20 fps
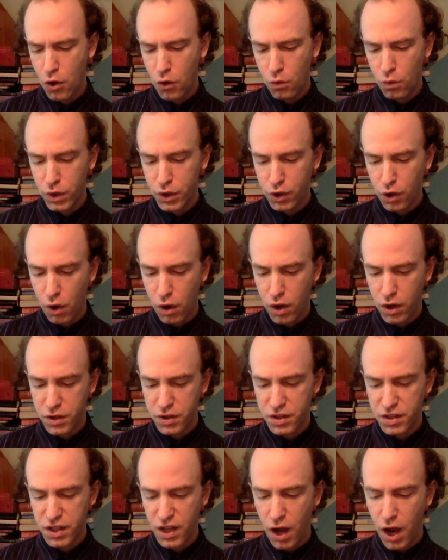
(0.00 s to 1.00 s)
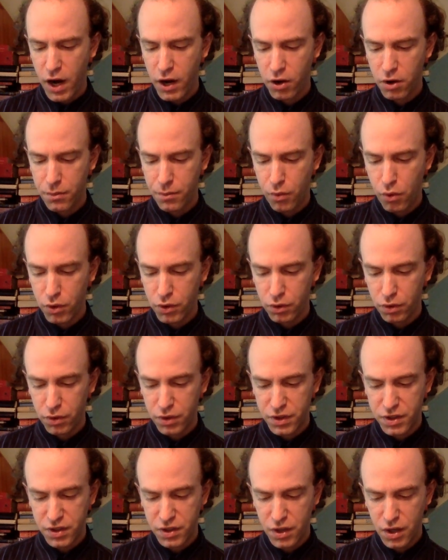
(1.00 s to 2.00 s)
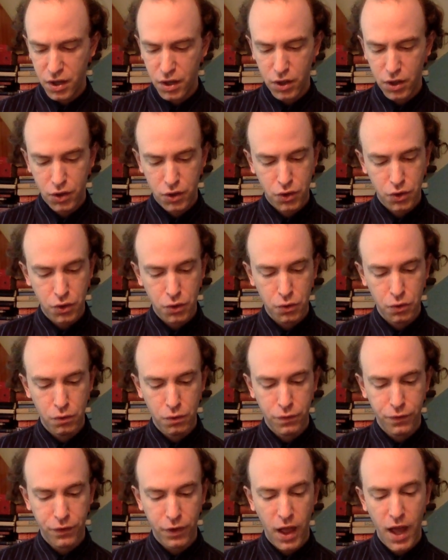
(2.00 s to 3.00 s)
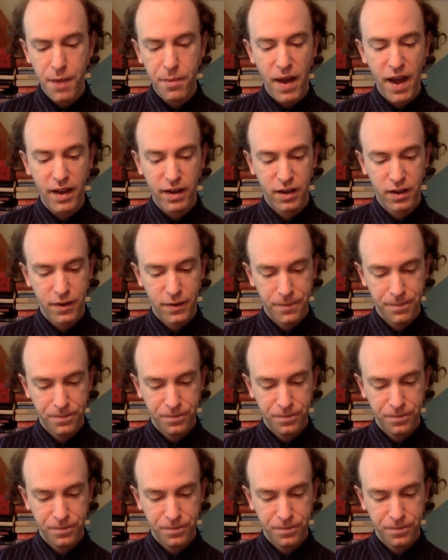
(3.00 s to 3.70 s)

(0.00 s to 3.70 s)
would cause the iron portals to fly back.